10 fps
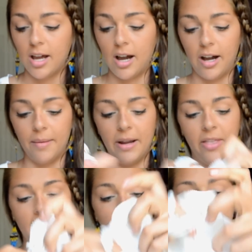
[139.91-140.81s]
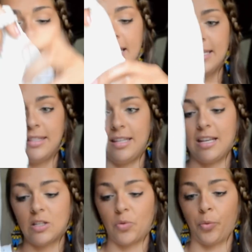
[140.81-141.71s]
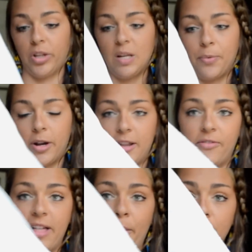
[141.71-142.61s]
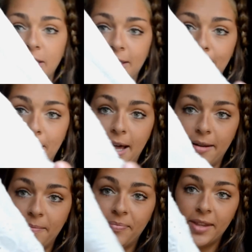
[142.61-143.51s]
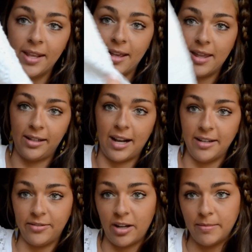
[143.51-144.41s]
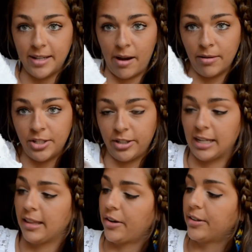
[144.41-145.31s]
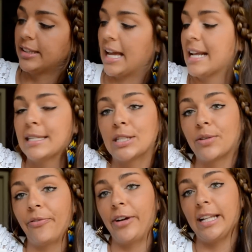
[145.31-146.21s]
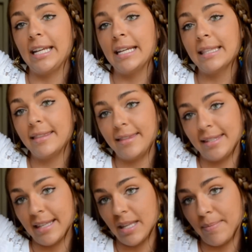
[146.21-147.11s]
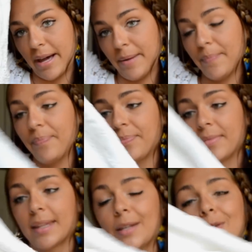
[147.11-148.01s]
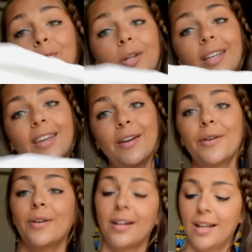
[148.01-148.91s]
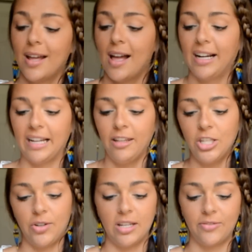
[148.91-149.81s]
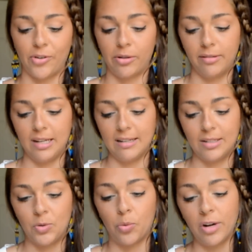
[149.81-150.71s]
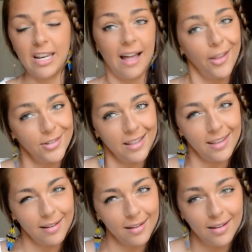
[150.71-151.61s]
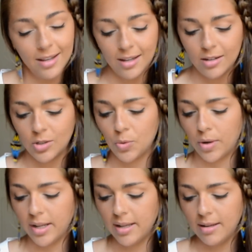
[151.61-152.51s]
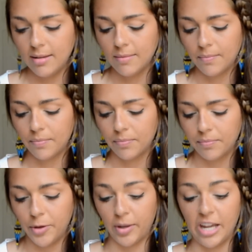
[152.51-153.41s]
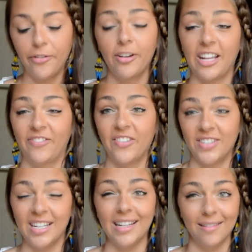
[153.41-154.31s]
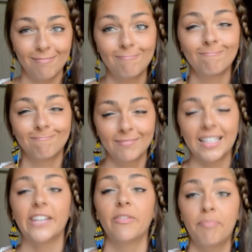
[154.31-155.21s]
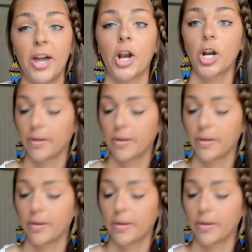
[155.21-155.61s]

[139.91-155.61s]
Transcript: Um, and then it has these really pretty flowers in the bottom and it kind of comes out and it's like a little lace frilly in the bottom. Really cute. I got this dress for only $20 I think. 20 No, I got it for like 15. Even better.